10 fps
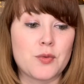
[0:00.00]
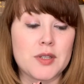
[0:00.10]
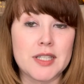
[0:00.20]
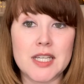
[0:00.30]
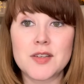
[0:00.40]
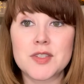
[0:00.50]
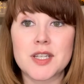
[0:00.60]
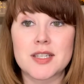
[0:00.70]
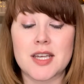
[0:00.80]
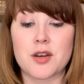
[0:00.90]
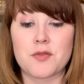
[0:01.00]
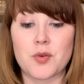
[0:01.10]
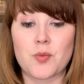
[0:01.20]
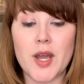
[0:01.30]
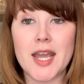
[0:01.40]
relieved that it's out of the
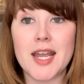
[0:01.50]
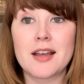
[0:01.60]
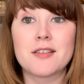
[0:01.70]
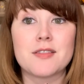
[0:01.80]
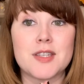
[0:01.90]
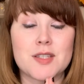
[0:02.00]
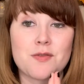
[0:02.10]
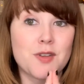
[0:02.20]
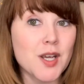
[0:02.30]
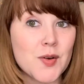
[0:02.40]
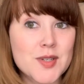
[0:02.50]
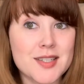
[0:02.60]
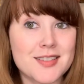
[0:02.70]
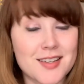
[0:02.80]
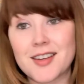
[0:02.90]
way. This video
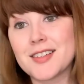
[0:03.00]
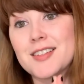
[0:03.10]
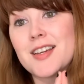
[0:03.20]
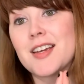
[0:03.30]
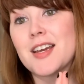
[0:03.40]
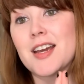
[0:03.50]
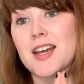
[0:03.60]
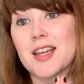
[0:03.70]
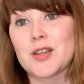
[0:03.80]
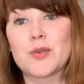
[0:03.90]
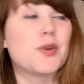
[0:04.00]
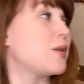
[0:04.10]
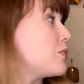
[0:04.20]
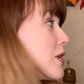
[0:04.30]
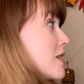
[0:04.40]
is done. I can already
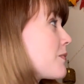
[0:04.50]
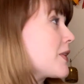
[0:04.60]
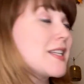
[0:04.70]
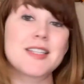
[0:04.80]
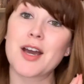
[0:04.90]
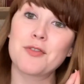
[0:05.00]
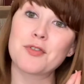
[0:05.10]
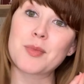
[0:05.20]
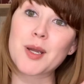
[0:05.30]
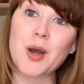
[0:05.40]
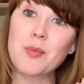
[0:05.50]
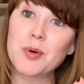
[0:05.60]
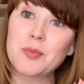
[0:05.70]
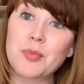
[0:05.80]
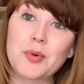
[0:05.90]
put something down for my
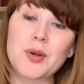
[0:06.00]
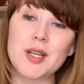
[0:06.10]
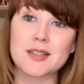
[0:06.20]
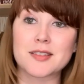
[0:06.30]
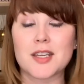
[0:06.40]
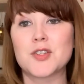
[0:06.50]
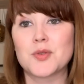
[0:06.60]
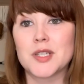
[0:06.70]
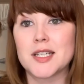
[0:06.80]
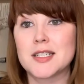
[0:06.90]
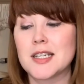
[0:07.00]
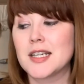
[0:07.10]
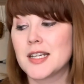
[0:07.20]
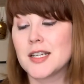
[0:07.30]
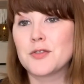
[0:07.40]
Kanban board and schedule it
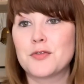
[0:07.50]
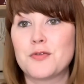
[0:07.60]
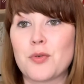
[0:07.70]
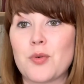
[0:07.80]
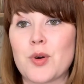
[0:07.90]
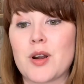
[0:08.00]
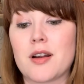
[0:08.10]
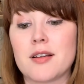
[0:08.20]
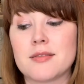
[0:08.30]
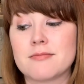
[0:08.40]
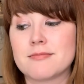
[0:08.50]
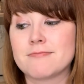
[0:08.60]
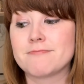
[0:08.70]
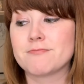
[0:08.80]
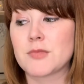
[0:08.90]
for
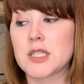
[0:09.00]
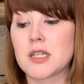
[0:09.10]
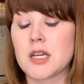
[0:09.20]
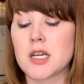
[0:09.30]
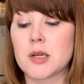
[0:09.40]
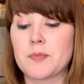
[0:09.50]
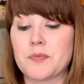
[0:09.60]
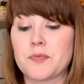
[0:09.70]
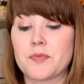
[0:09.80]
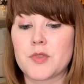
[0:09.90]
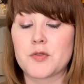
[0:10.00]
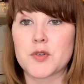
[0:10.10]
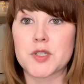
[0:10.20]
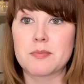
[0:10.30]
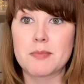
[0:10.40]
the
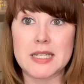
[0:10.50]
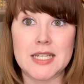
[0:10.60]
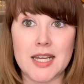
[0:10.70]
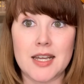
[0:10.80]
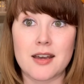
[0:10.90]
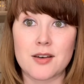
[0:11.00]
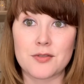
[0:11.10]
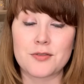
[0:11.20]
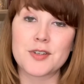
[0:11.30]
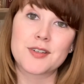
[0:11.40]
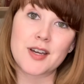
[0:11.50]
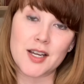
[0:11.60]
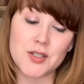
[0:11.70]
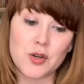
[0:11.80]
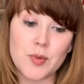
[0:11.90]
first Monday of
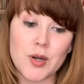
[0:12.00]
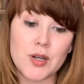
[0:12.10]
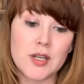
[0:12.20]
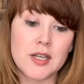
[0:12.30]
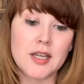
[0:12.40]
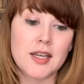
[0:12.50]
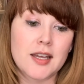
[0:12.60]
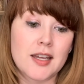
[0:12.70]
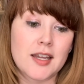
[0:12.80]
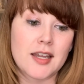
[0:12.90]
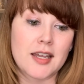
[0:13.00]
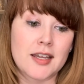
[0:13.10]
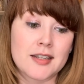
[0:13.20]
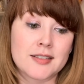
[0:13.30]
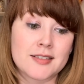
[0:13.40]
October.
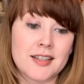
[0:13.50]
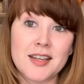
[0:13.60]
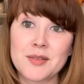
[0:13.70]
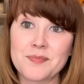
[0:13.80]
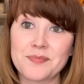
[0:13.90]
And yeah,